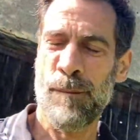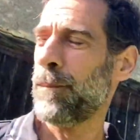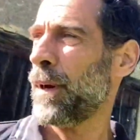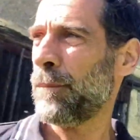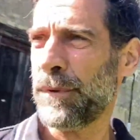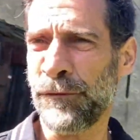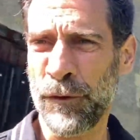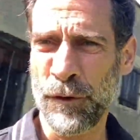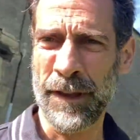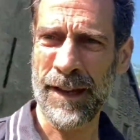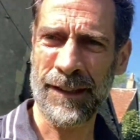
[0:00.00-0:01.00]
But
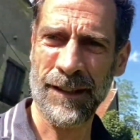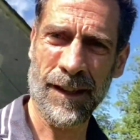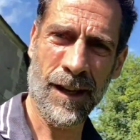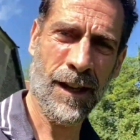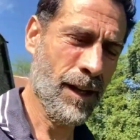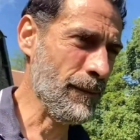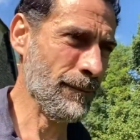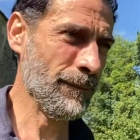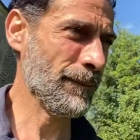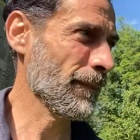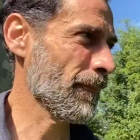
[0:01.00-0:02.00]
before that,
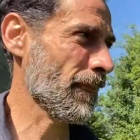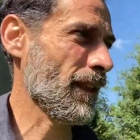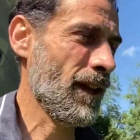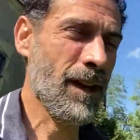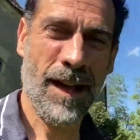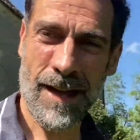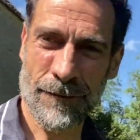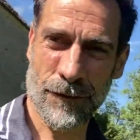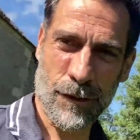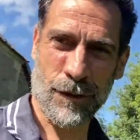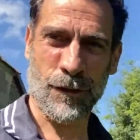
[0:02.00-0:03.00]
I have
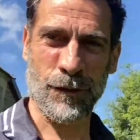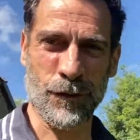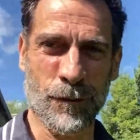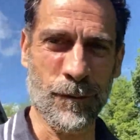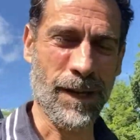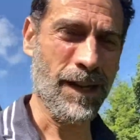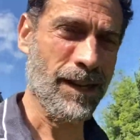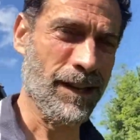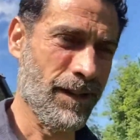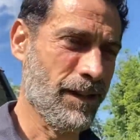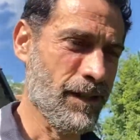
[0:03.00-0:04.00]
to show you
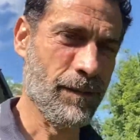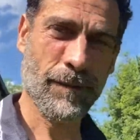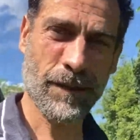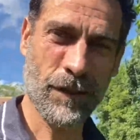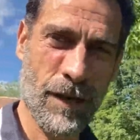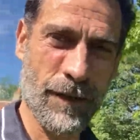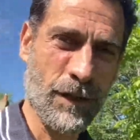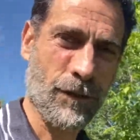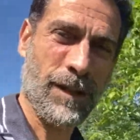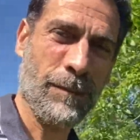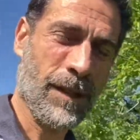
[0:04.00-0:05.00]
my the cherry
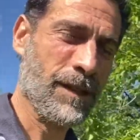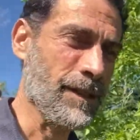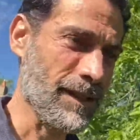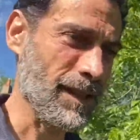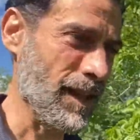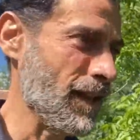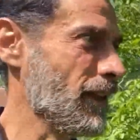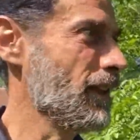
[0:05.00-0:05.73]
tree because they're